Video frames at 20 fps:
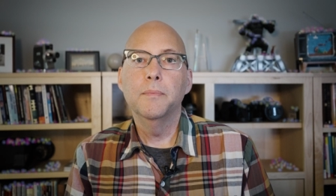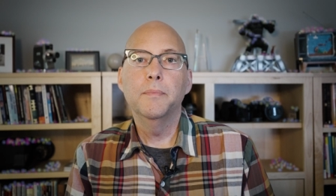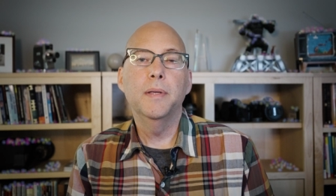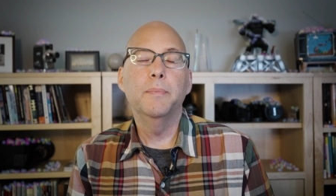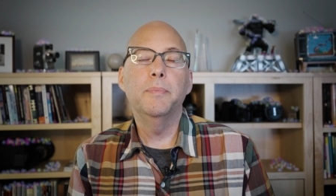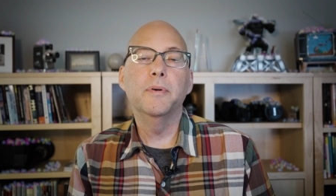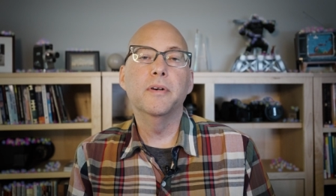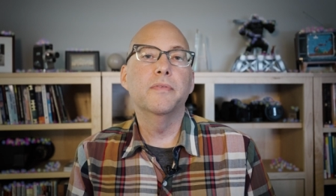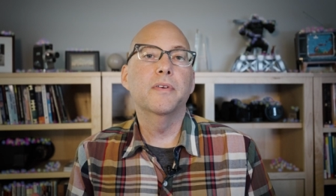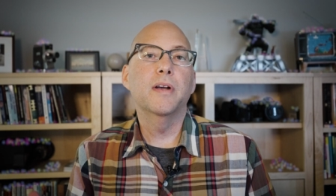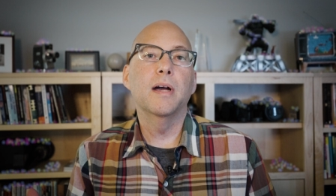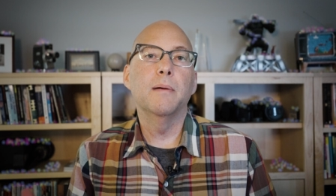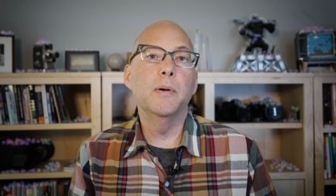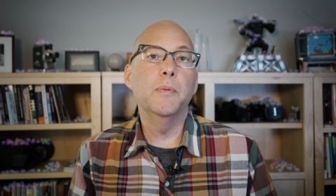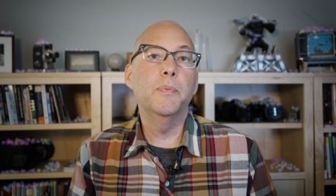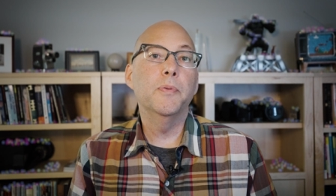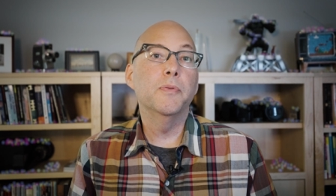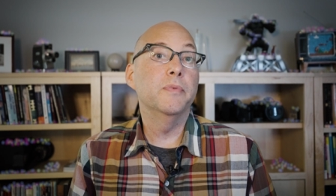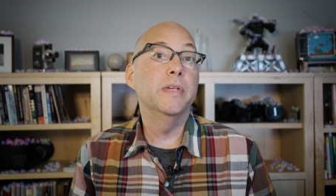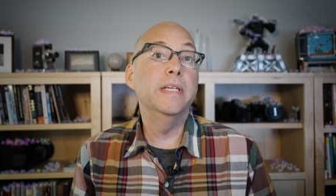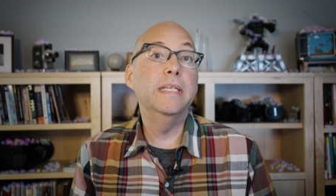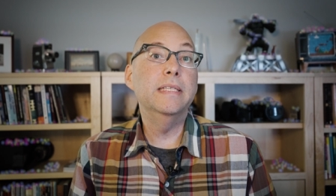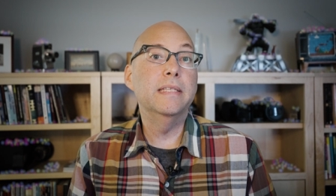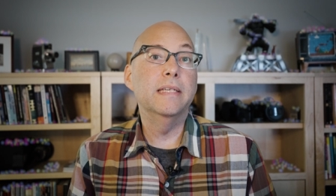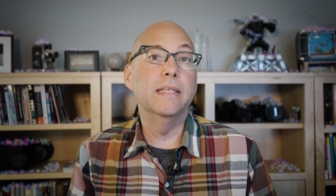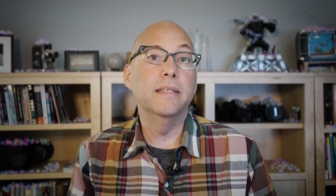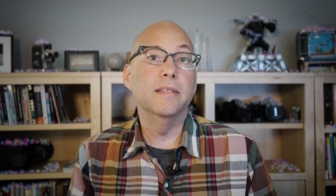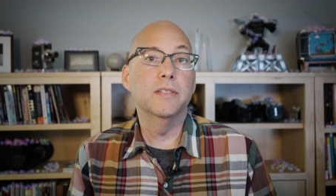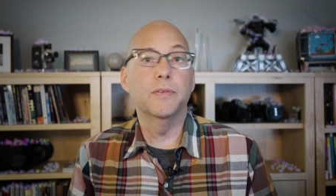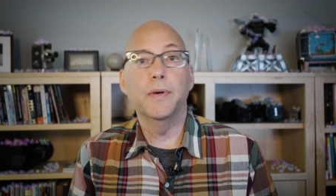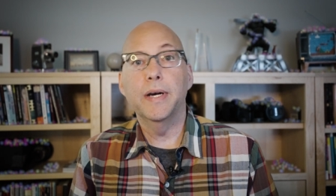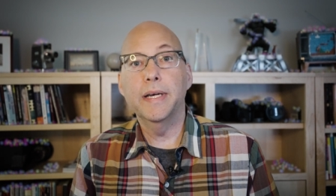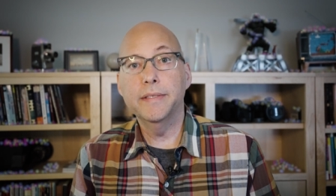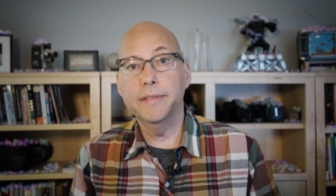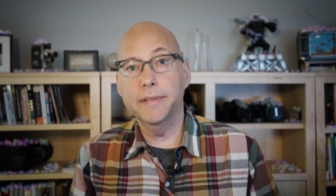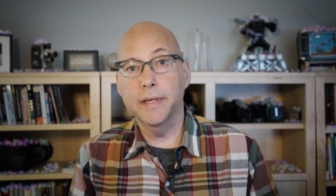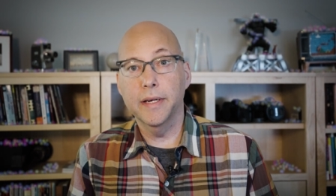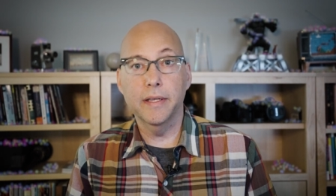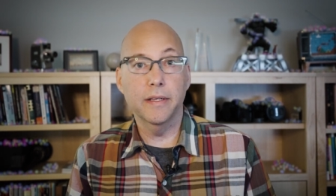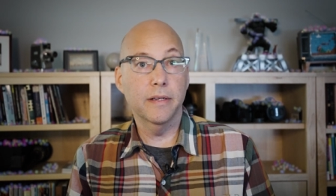People have come up with reasons why
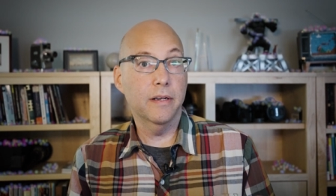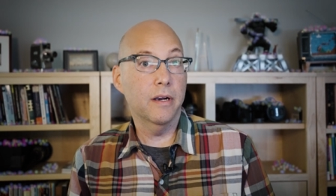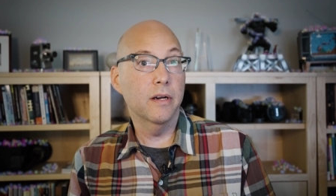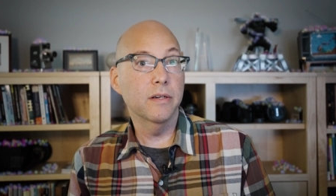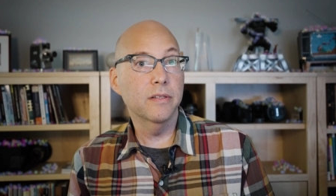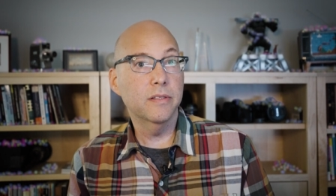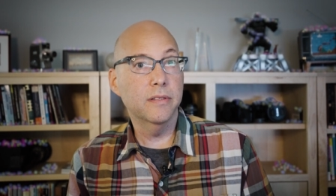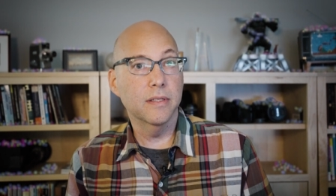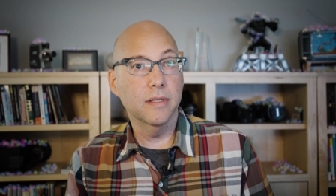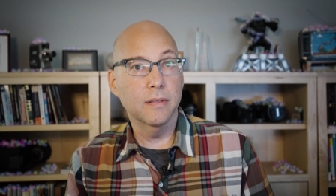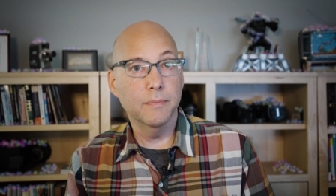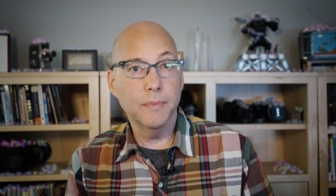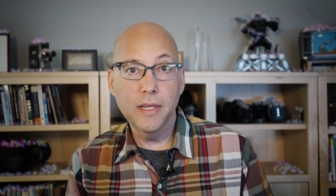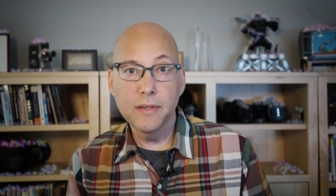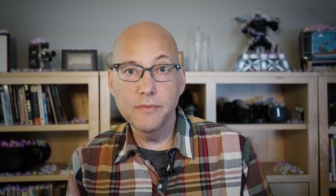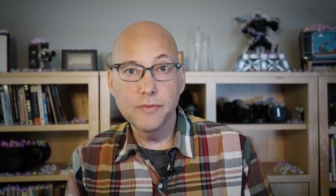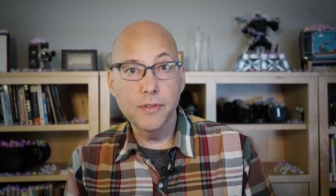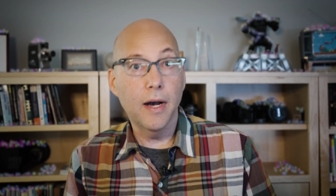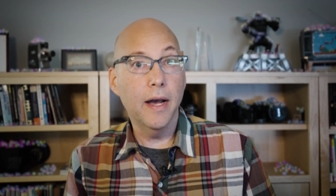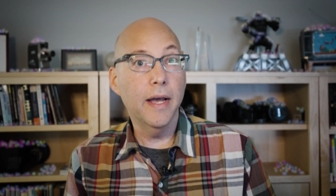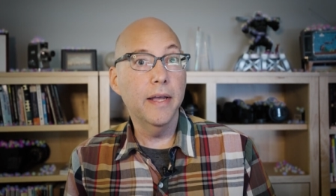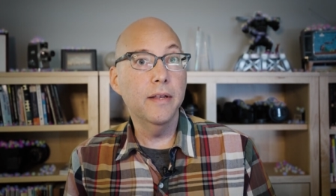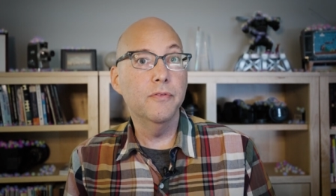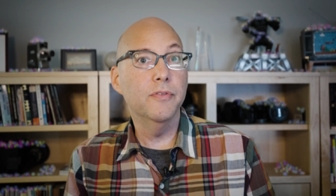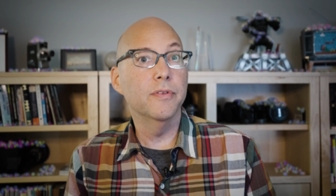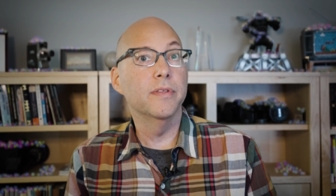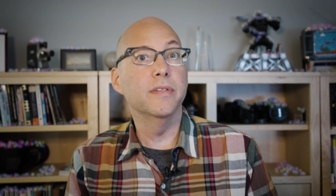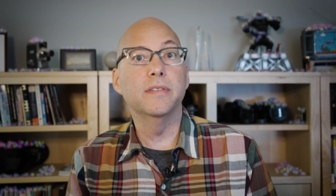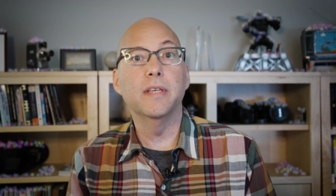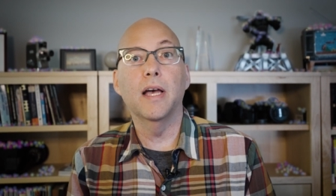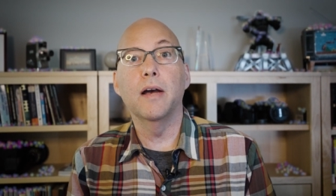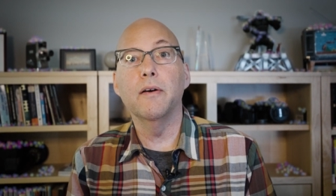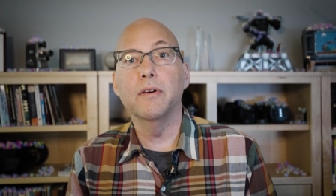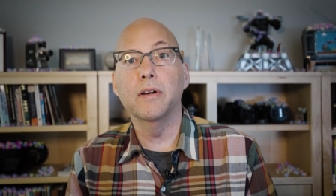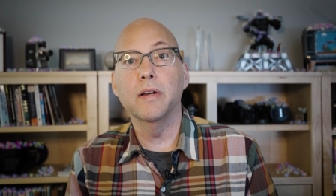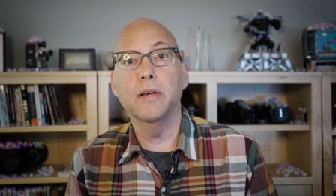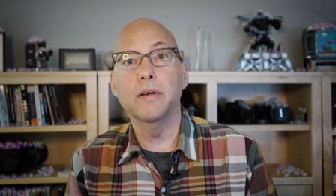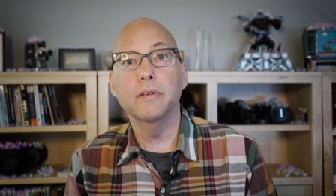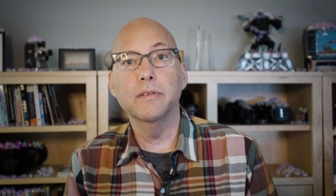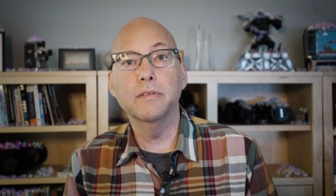Stuck and Karsten might have lied for the
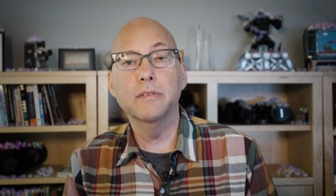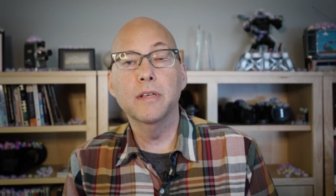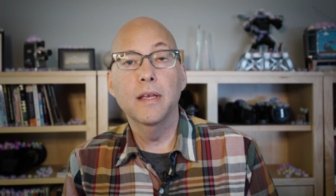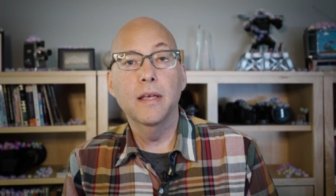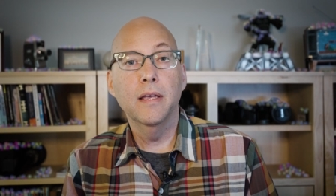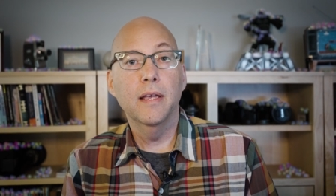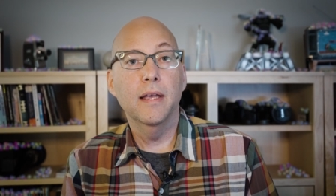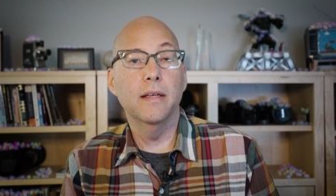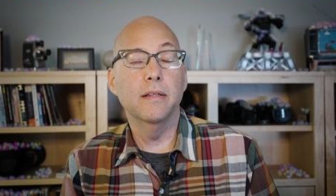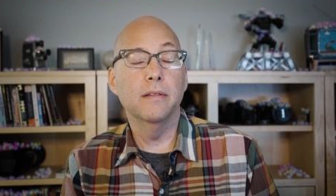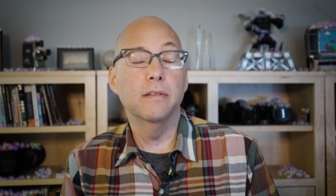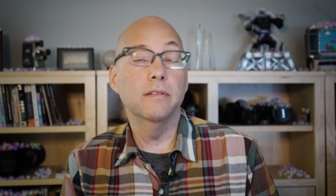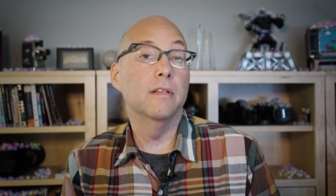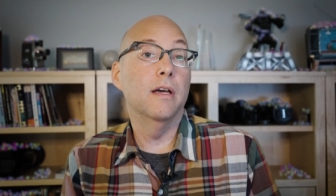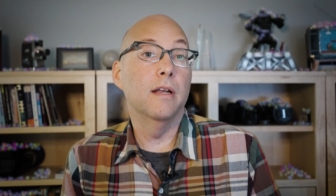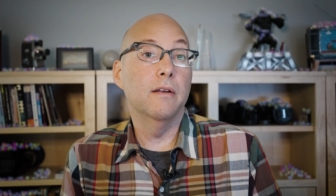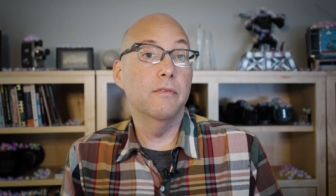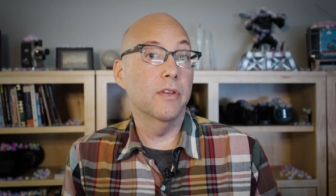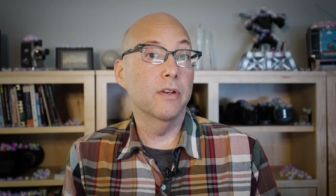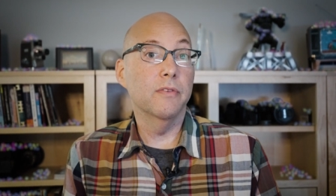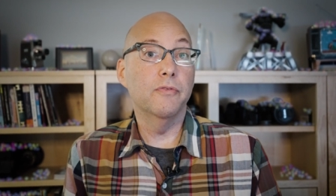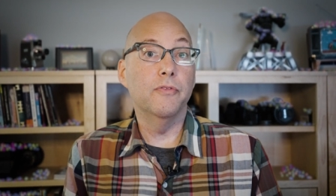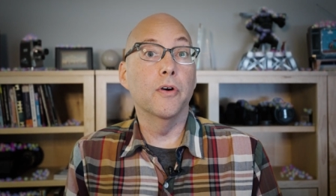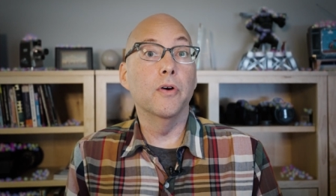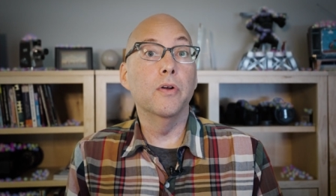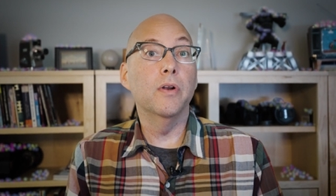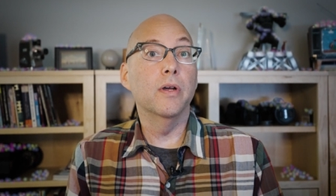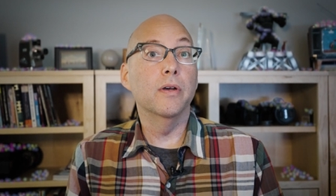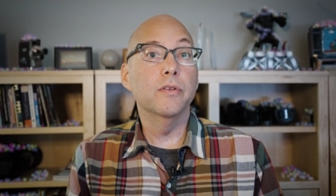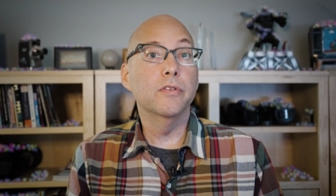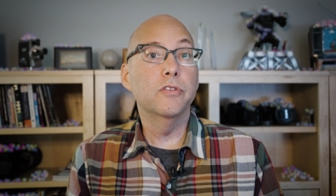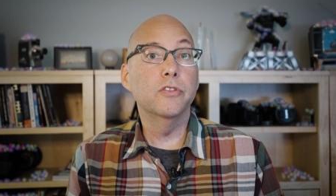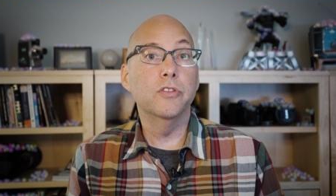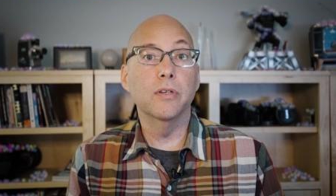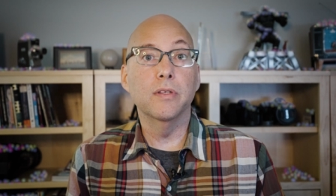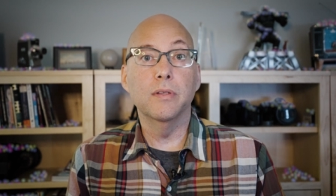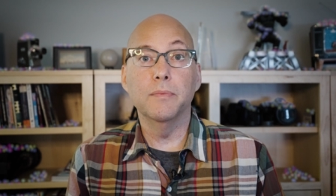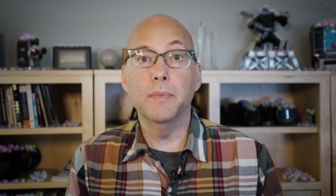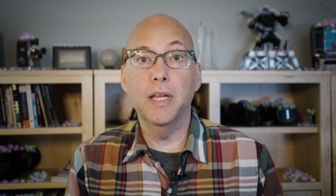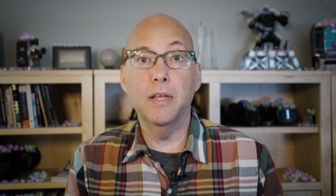Sourdoughs, and none of their photos
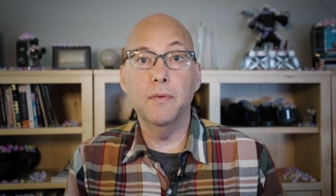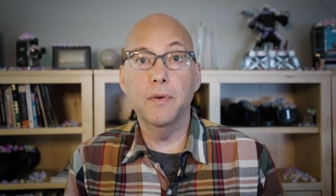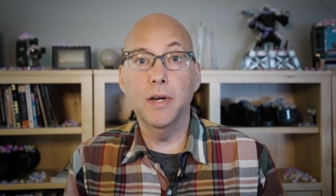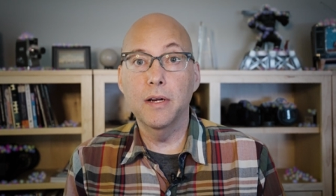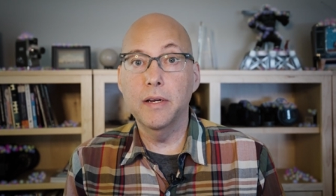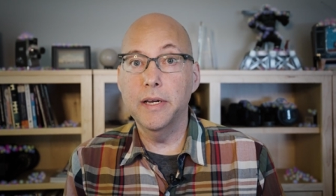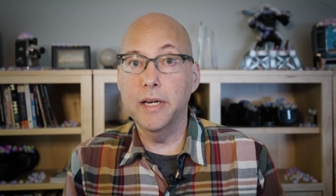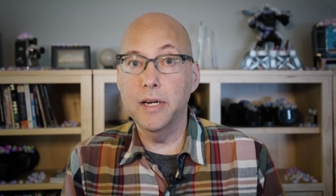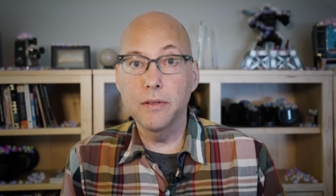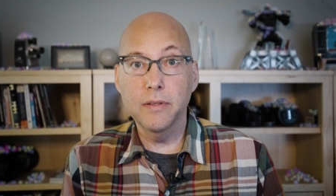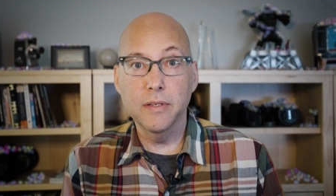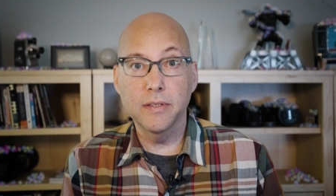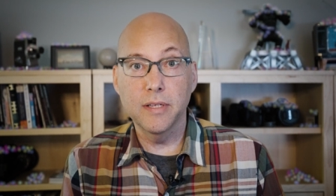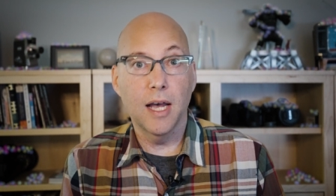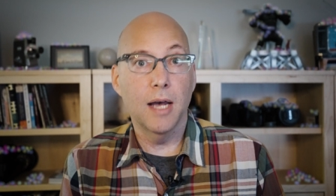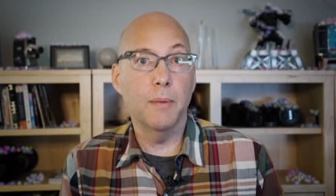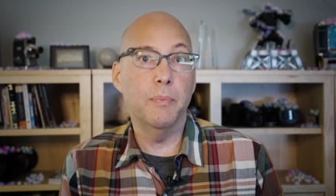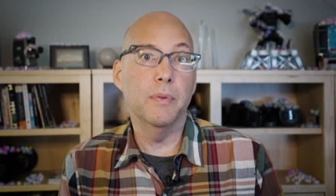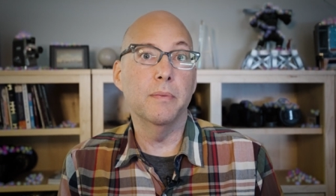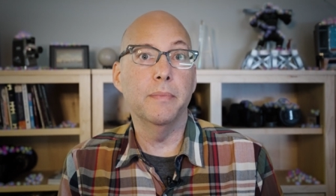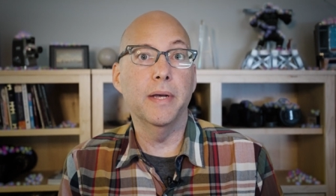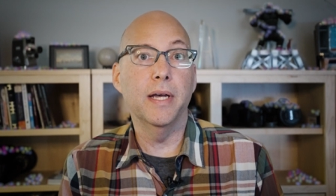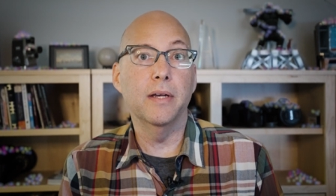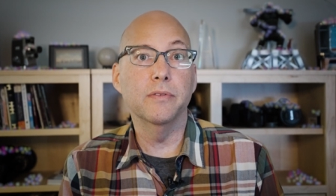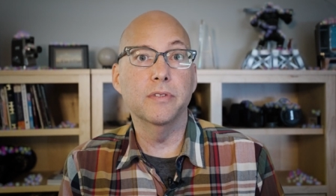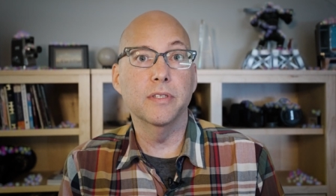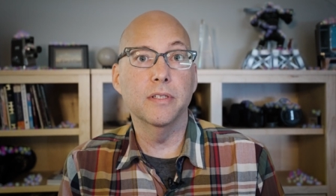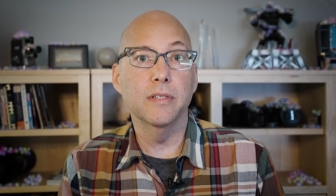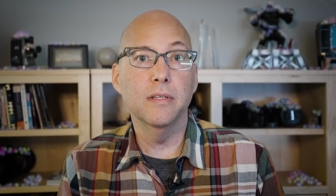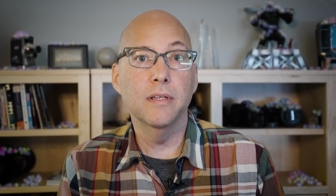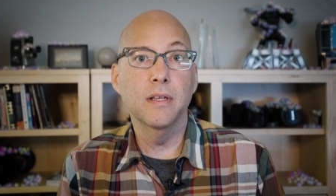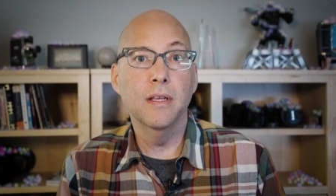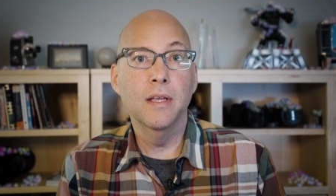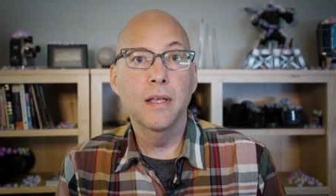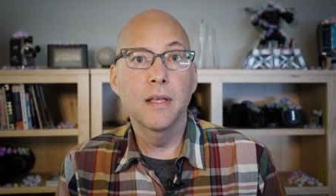show them anywhere near the top of the mountain.